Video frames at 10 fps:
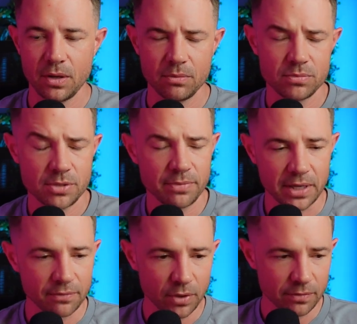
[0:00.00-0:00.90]
something I've
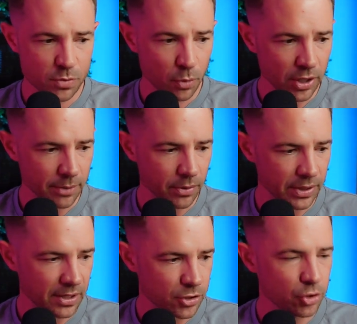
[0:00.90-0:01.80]
not even spoken about yet,
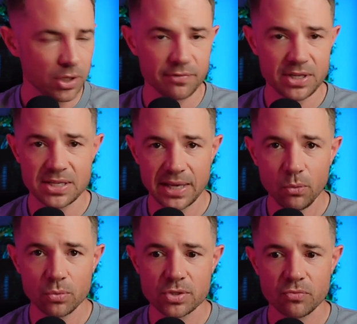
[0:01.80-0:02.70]
and I should have, is
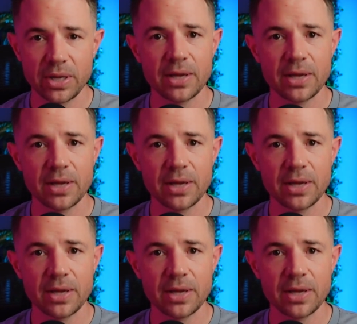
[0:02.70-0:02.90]
guilt, right?